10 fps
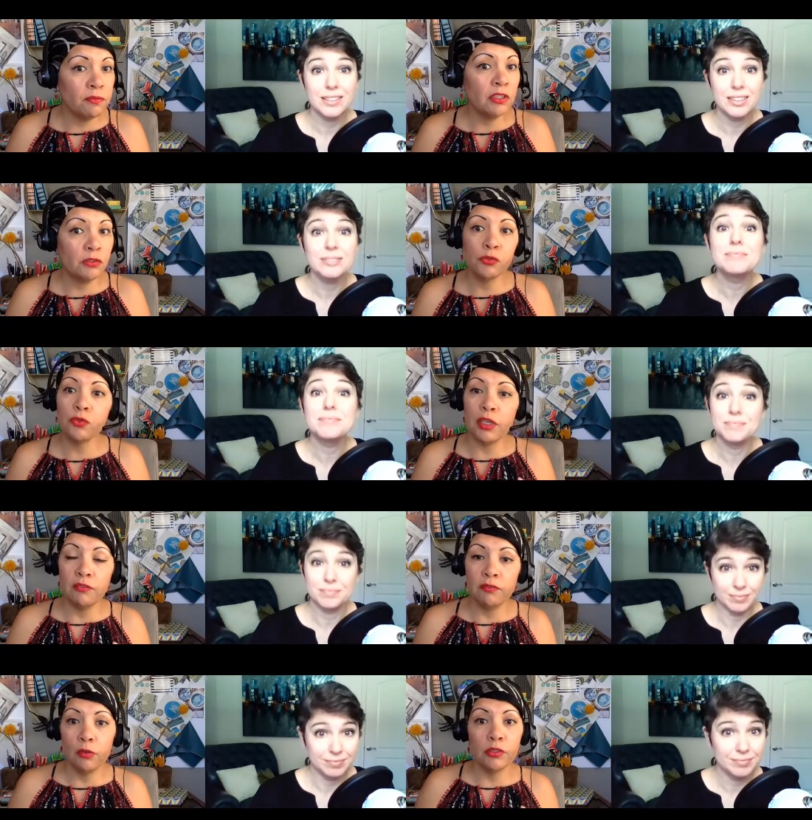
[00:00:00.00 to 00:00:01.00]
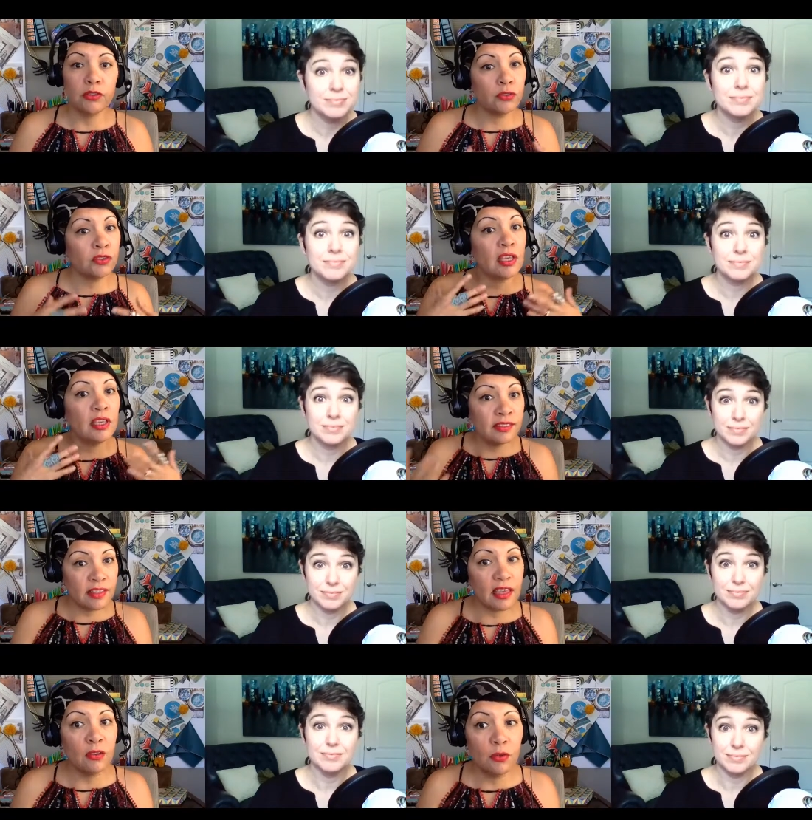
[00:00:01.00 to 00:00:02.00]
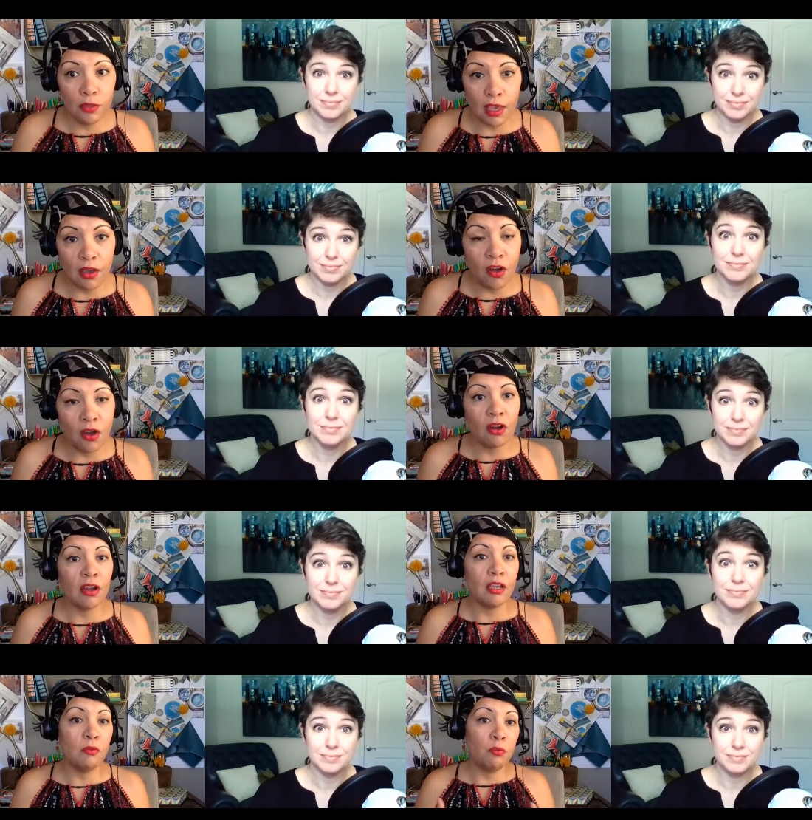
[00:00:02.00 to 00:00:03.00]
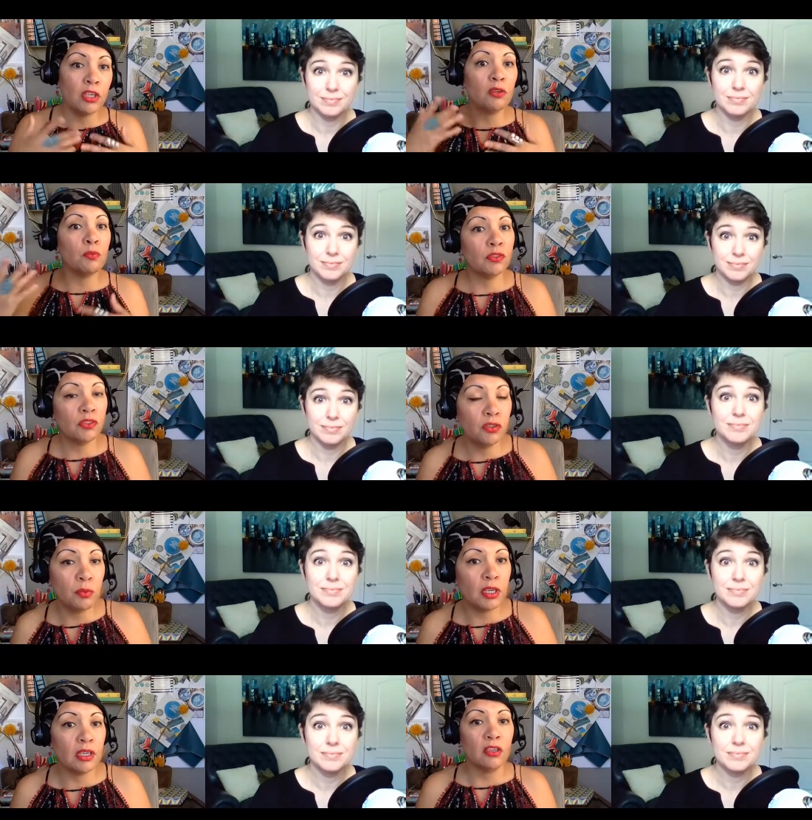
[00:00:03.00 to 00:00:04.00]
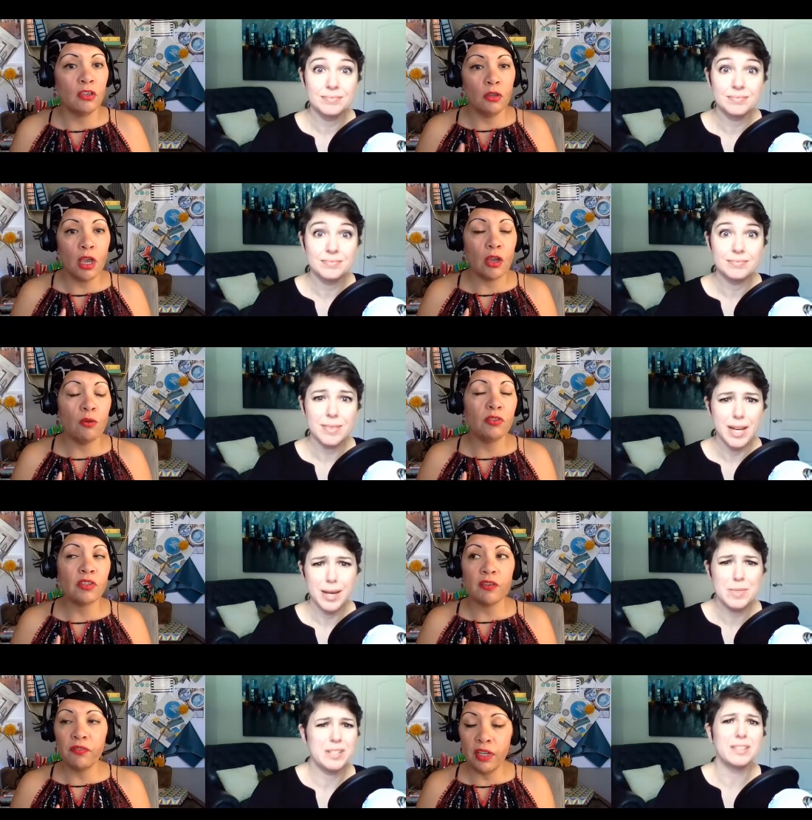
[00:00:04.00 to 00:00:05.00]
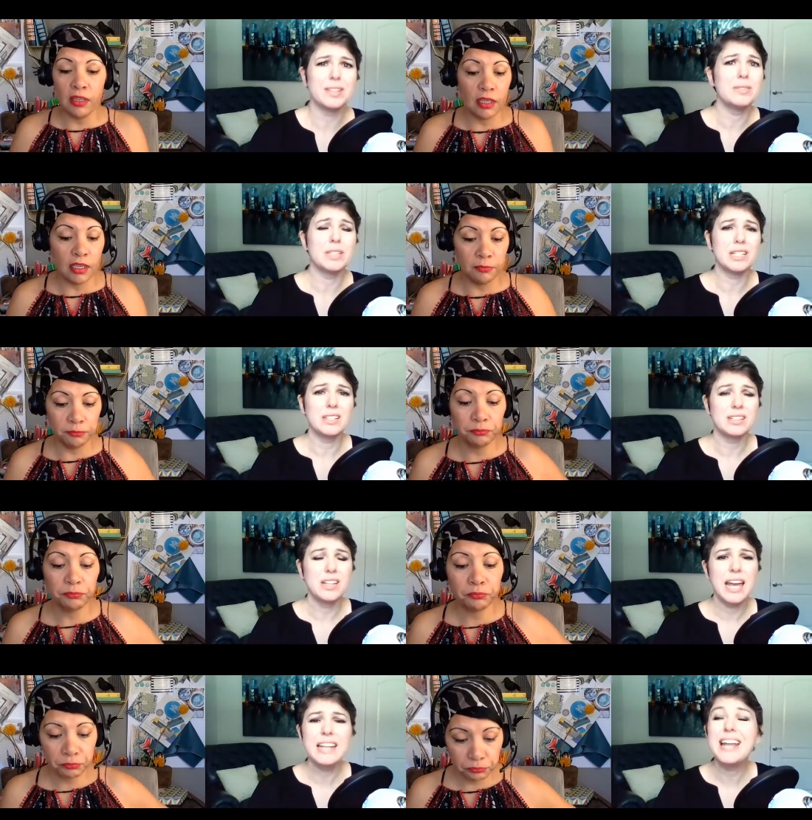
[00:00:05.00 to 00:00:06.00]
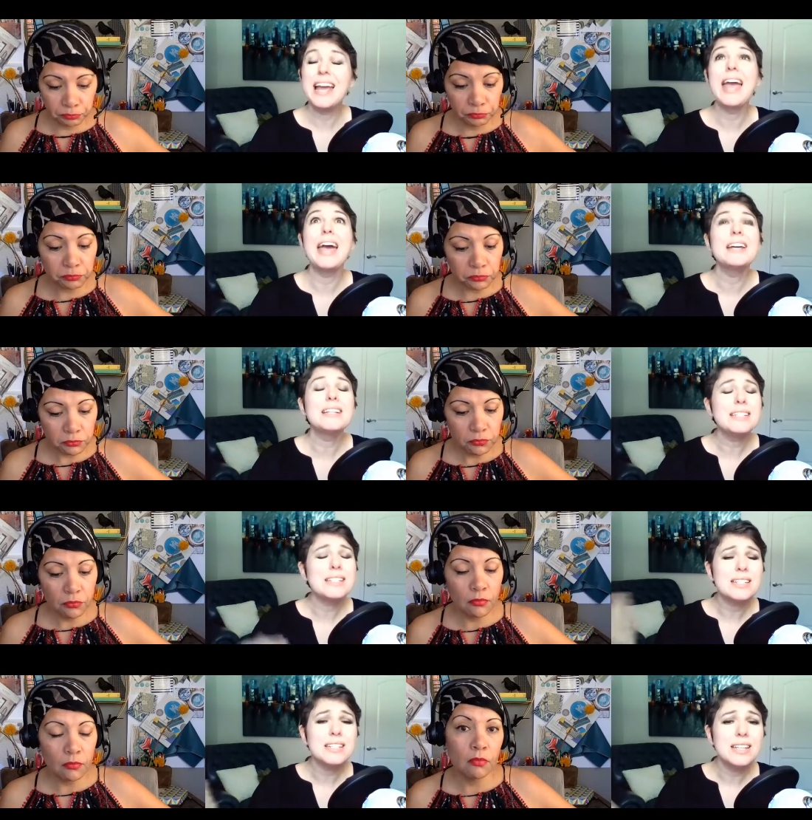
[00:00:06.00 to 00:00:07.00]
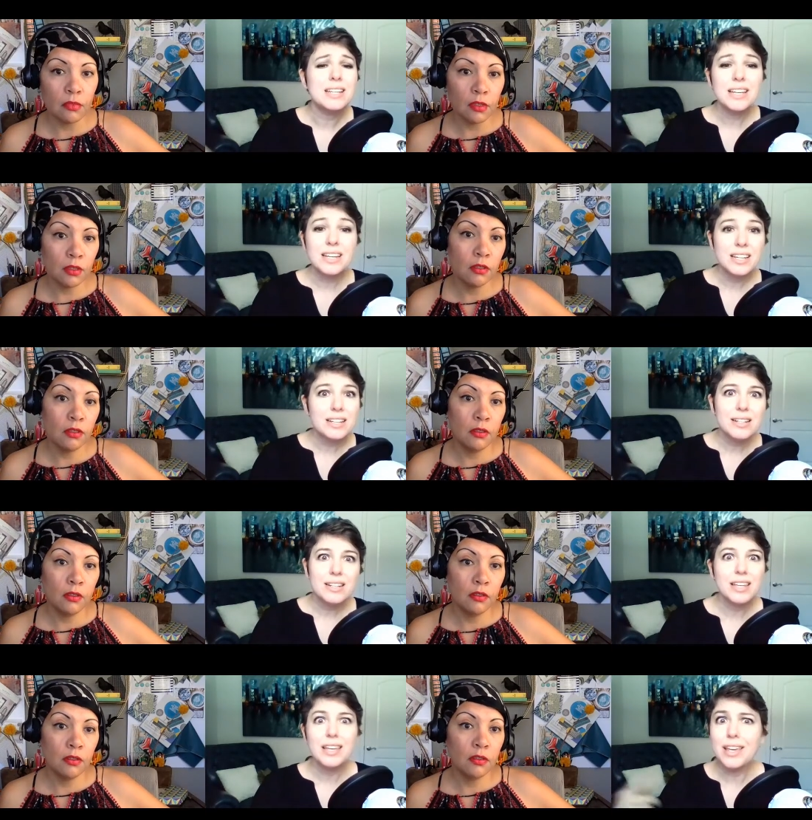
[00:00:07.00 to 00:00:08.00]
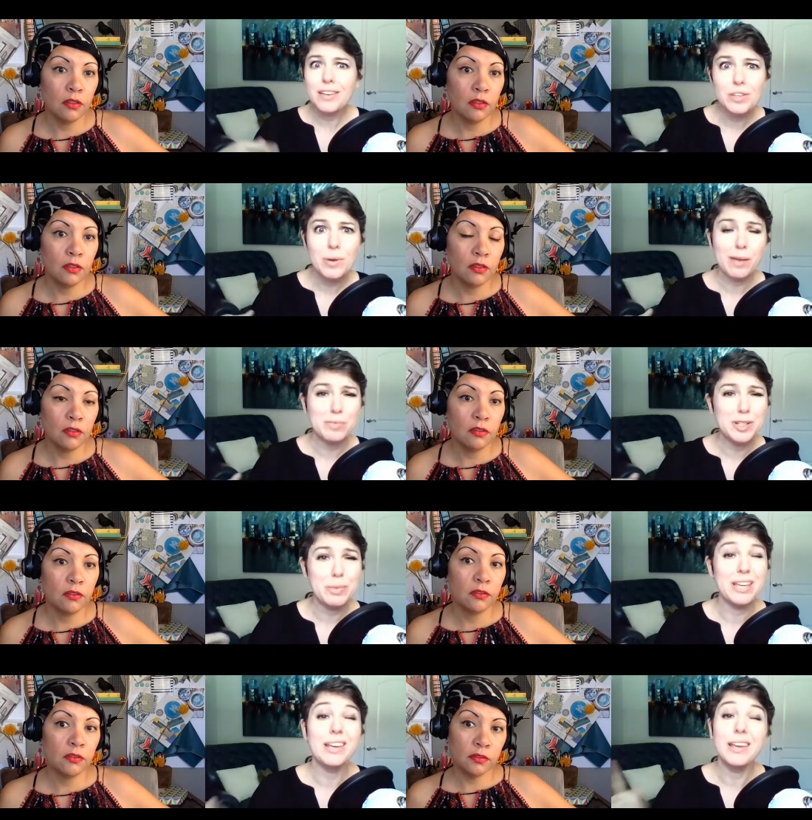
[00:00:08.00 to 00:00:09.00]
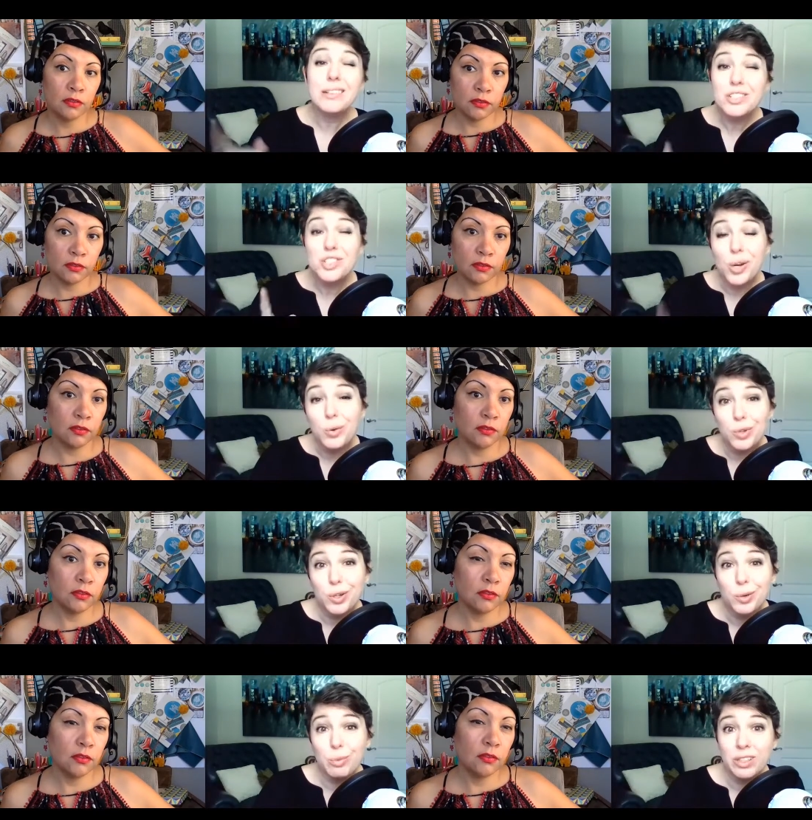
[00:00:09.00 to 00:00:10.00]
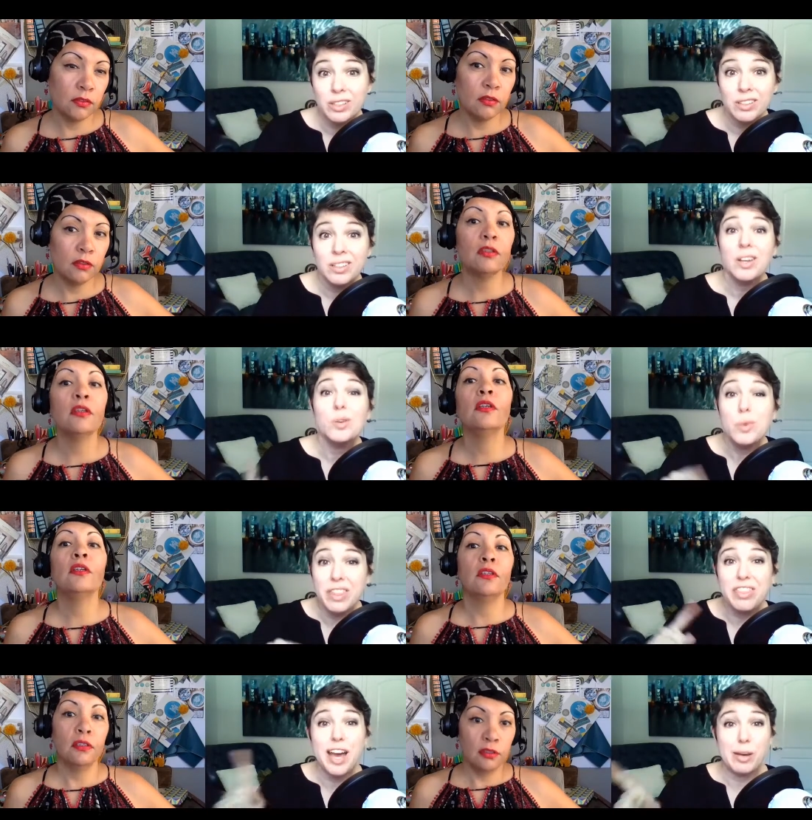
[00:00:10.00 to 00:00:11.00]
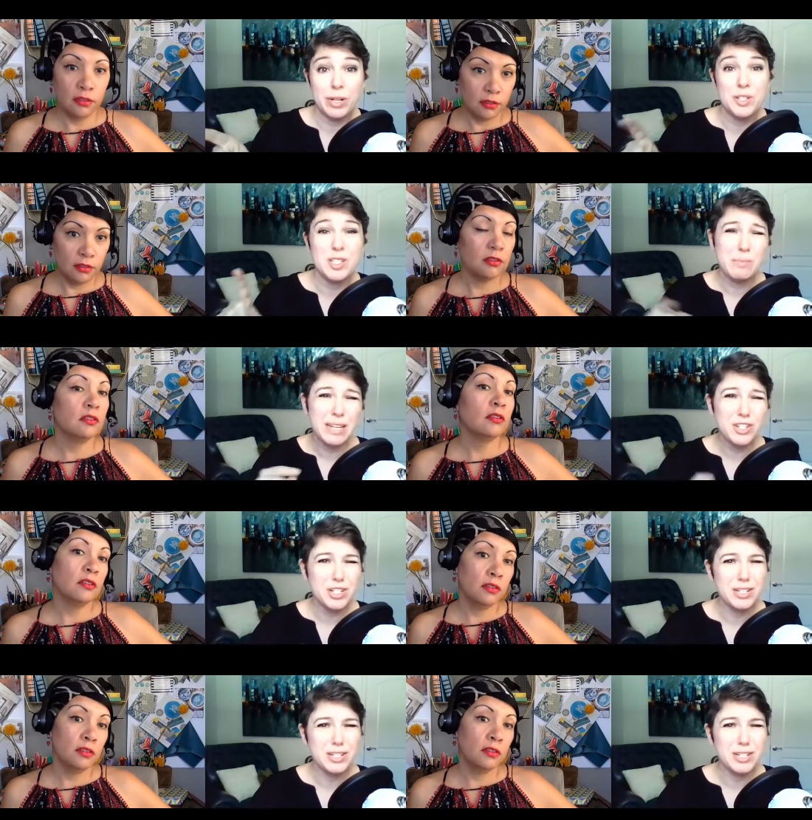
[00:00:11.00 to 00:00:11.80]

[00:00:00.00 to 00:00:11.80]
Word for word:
Speaker 1: industry influencers and say who they are and mm-hmm. what you were doing you know definitely. absolutely
Speaker 2: and and if you happen to be in a showroom with that person make sure